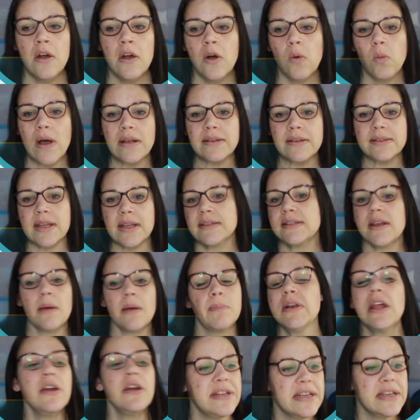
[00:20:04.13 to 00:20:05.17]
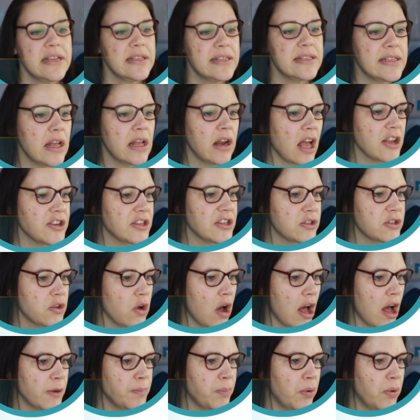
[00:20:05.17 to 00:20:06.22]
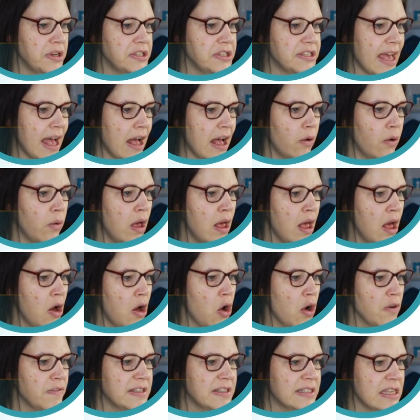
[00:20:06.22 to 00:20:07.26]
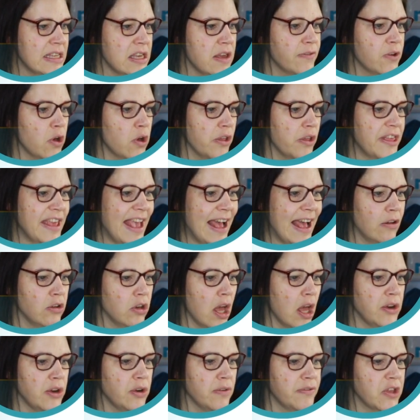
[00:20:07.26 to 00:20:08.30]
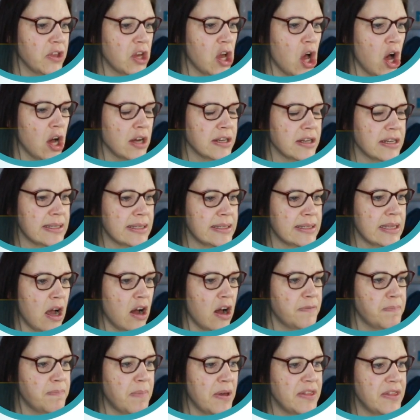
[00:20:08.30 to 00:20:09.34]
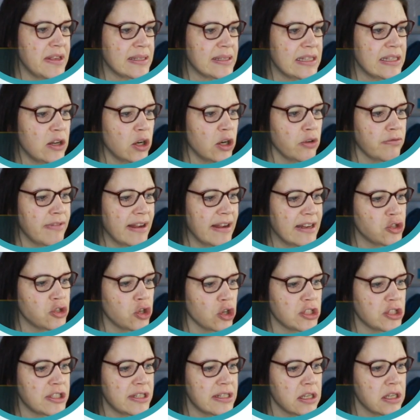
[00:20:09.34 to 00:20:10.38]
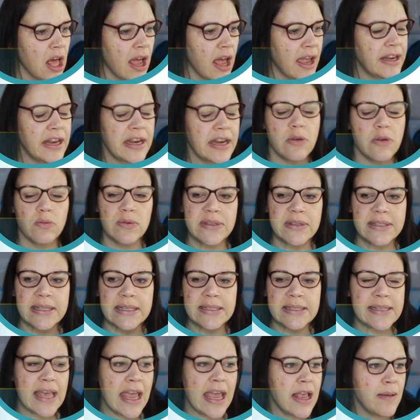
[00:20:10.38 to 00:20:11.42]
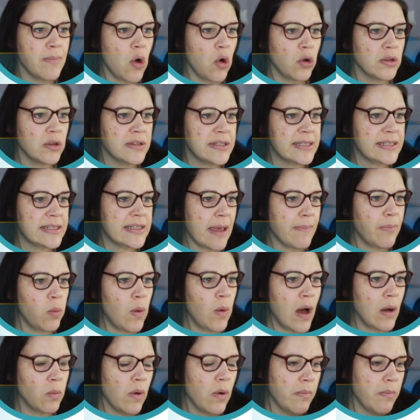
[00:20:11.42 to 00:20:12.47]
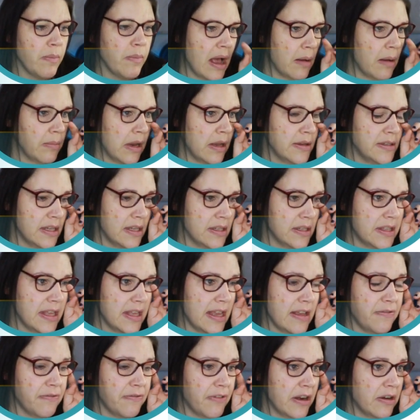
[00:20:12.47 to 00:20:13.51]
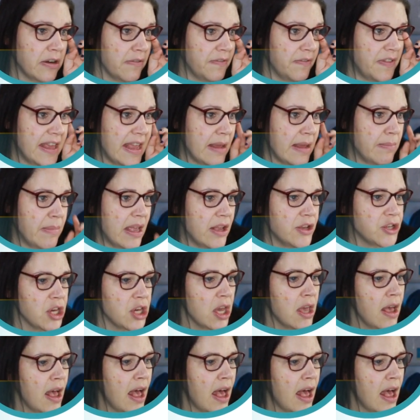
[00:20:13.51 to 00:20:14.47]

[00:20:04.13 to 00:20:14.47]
Whilst that's uploading still, I just thought I'd point out, obviously you've got the outline of the card itself, but this little red dotted line, and it was the same on step 1 when we uploaded the front of the image.